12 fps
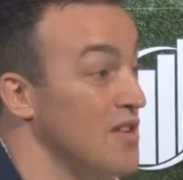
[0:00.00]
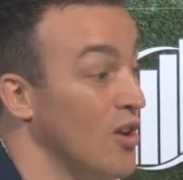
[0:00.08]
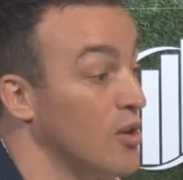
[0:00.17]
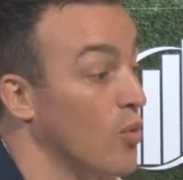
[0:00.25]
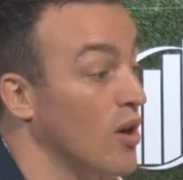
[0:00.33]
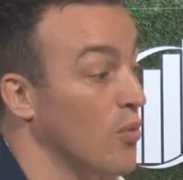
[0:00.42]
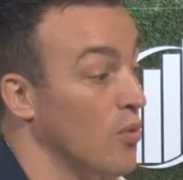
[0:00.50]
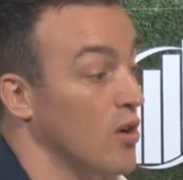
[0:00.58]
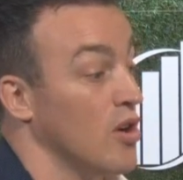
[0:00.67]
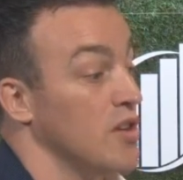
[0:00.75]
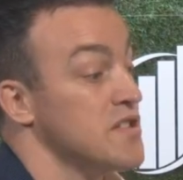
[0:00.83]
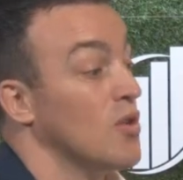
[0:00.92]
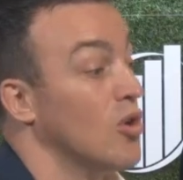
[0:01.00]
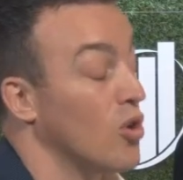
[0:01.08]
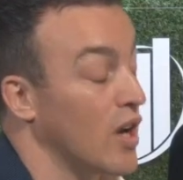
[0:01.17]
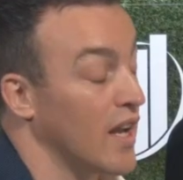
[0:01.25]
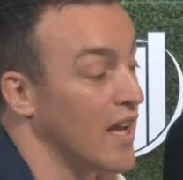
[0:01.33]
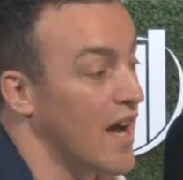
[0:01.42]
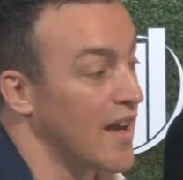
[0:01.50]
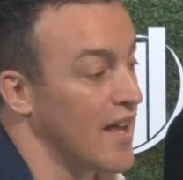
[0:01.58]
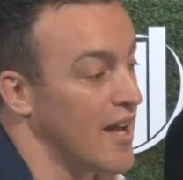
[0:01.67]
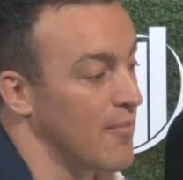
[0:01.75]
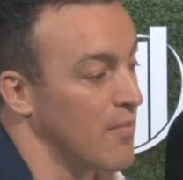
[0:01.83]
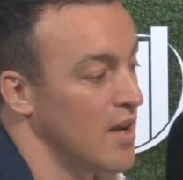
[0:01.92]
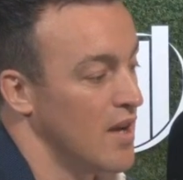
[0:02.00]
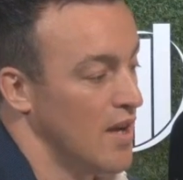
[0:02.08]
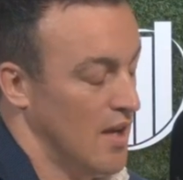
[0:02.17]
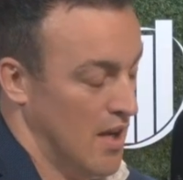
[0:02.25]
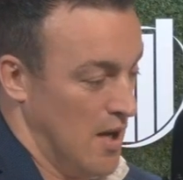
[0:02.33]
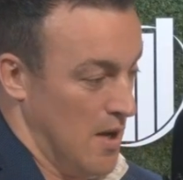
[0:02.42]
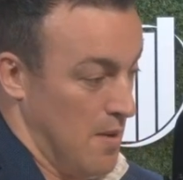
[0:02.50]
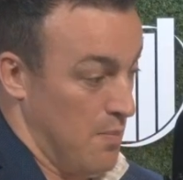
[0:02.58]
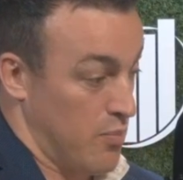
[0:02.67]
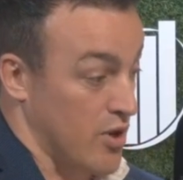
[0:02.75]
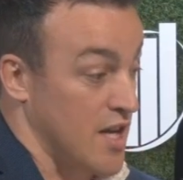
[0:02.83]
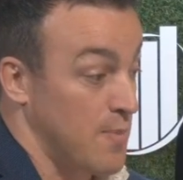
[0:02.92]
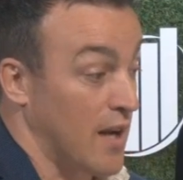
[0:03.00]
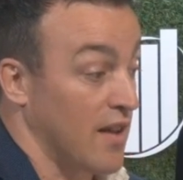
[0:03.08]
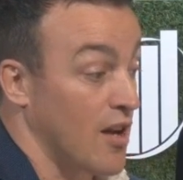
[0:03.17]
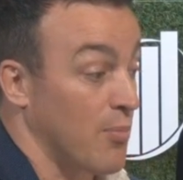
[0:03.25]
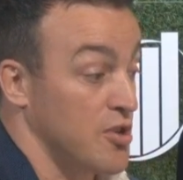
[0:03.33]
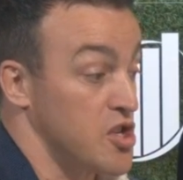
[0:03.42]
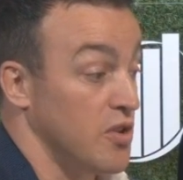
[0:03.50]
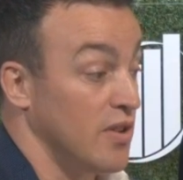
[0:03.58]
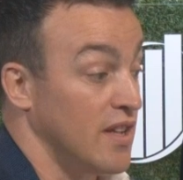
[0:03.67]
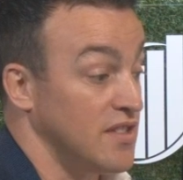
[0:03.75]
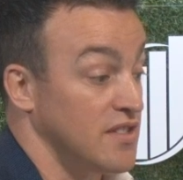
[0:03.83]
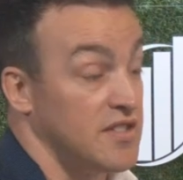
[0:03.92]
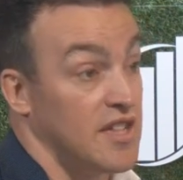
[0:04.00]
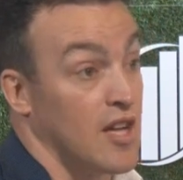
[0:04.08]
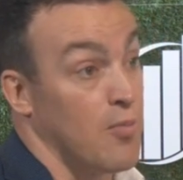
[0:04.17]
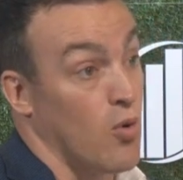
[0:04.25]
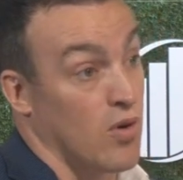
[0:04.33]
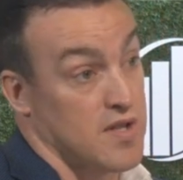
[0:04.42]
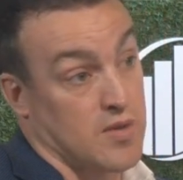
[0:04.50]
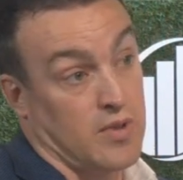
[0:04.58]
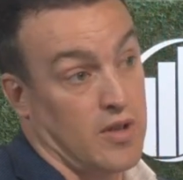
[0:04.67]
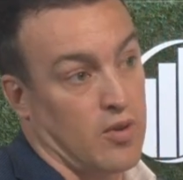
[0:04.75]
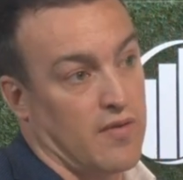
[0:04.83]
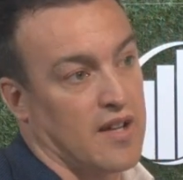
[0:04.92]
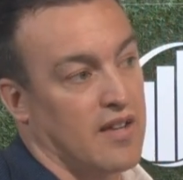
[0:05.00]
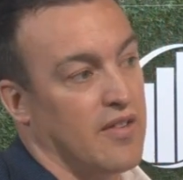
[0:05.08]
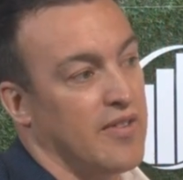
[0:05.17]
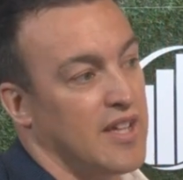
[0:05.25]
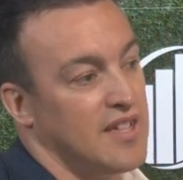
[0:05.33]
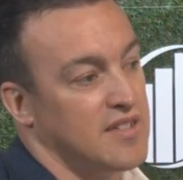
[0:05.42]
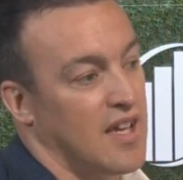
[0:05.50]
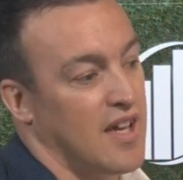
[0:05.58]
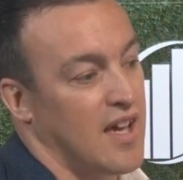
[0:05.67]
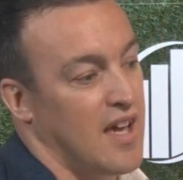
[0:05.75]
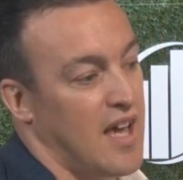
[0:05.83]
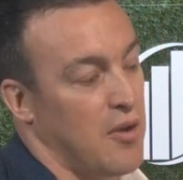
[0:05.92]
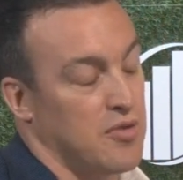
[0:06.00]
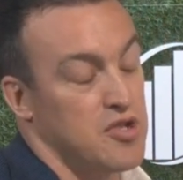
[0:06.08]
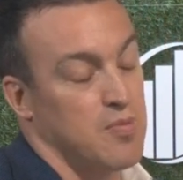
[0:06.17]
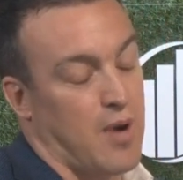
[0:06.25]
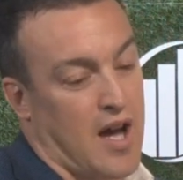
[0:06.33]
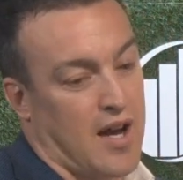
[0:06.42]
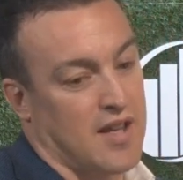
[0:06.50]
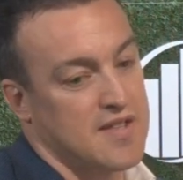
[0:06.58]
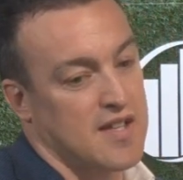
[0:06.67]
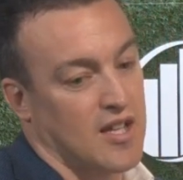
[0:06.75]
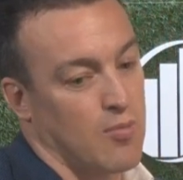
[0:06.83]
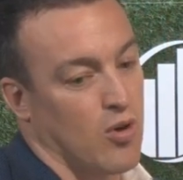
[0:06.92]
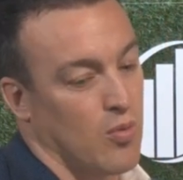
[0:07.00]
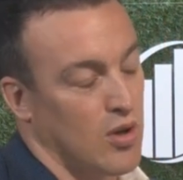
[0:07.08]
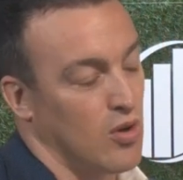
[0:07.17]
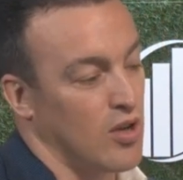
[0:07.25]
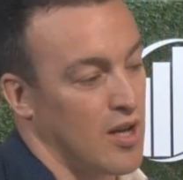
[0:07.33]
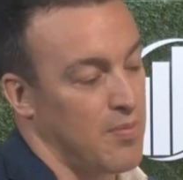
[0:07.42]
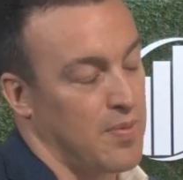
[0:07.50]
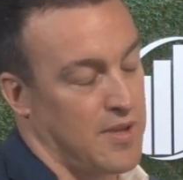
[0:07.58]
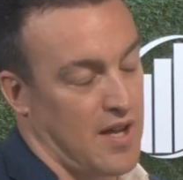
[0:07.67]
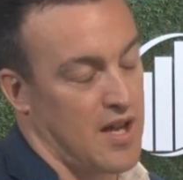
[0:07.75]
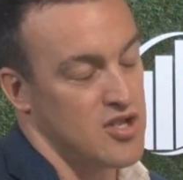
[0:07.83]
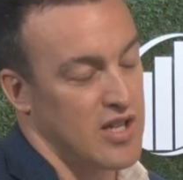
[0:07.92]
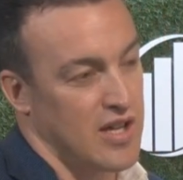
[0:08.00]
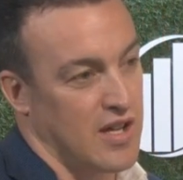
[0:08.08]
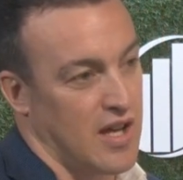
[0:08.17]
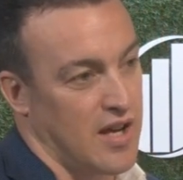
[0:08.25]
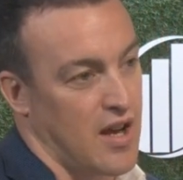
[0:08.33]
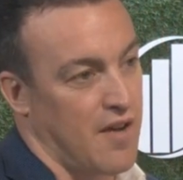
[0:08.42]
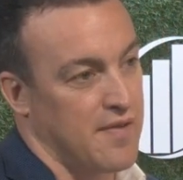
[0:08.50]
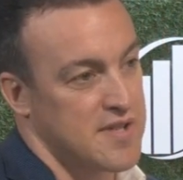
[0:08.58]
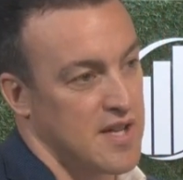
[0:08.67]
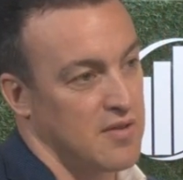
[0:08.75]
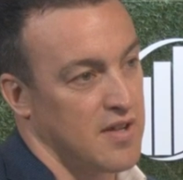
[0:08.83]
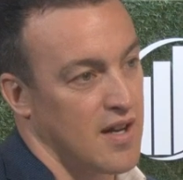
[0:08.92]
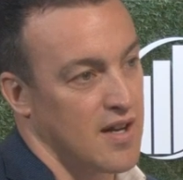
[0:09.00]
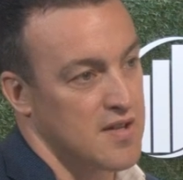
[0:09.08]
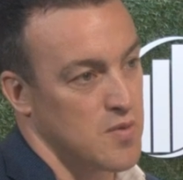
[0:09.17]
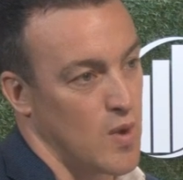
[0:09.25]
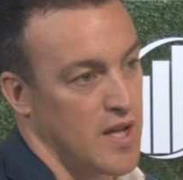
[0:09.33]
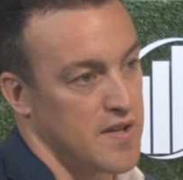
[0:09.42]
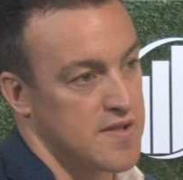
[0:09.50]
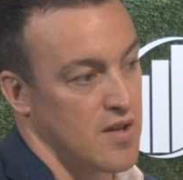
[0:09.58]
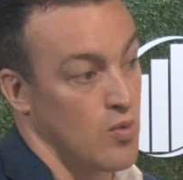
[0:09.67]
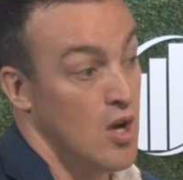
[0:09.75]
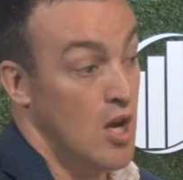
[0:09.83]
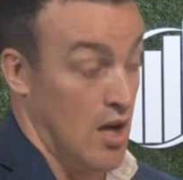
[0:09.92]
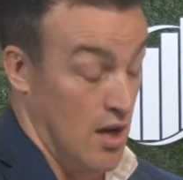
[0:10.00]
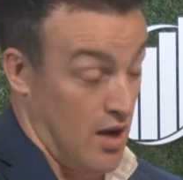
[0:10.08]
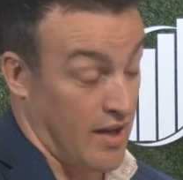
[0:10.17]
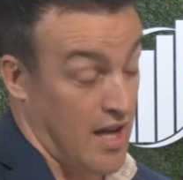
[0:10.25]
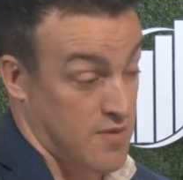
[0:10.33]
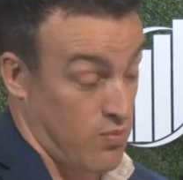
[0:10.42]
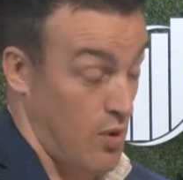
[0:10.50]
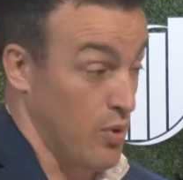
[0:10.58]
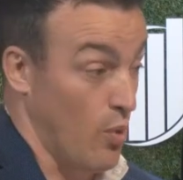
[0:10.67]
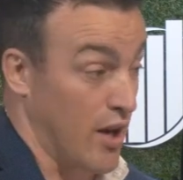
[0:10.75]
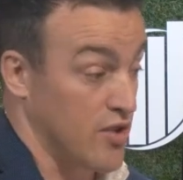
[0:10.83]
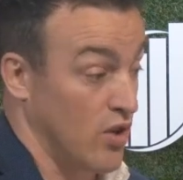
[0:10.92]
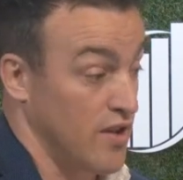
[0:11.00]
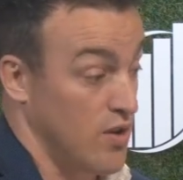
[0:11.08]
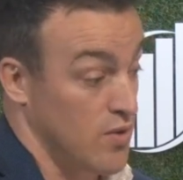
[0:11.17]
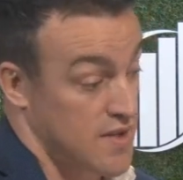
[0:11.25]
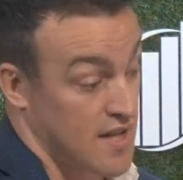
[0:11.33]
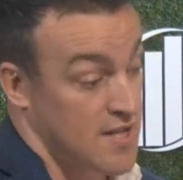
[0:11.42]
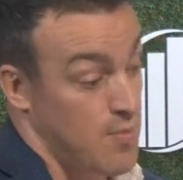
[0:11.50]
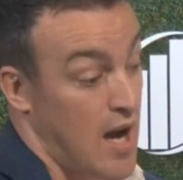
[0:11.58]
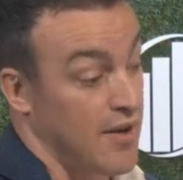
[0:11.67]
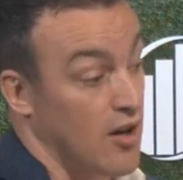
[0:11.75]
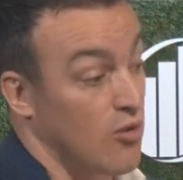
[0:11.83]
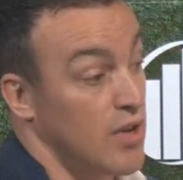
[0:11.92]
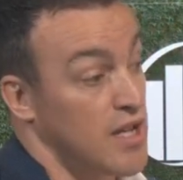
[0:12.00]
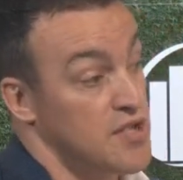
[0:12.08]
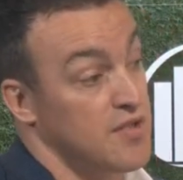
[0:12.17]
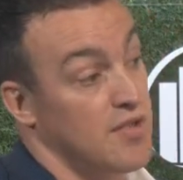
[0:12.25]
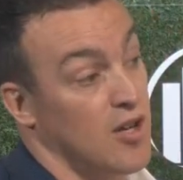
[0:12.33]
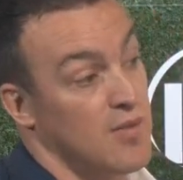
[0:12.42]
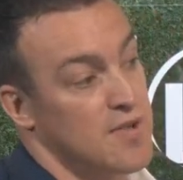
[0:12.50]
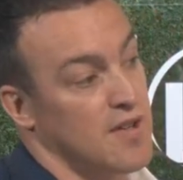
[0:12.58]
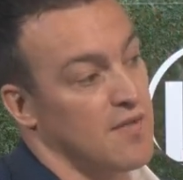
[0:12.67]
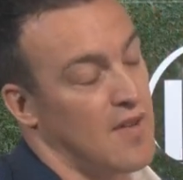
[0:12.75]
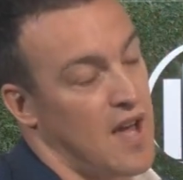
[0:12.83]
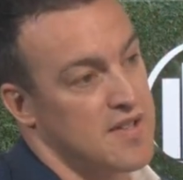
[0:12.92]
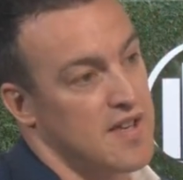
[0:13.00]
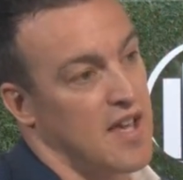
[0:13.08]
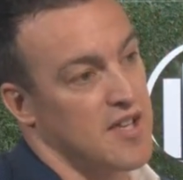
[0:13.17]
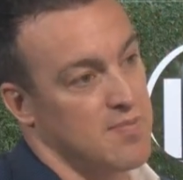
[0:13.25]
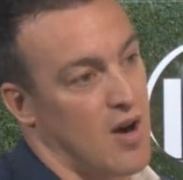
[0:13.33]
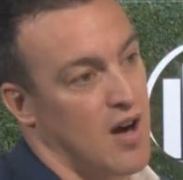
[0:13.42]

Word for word: So like we're we're also looking at um, prospecting opportunities in Singapore. So we do have activities uh, out in Japan and Singapore. We're looking at potentially a, an office out there as well. So I guess what we want to try to do is expand our reach in terms of uh, sales,